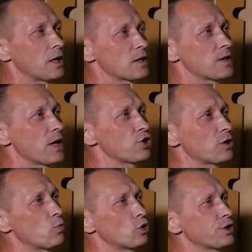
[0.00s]
then you
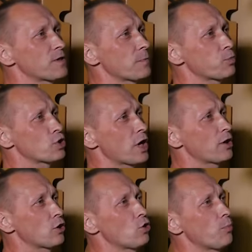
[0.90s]
can run it in a
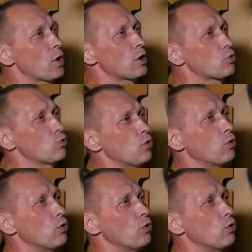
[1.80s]
circle.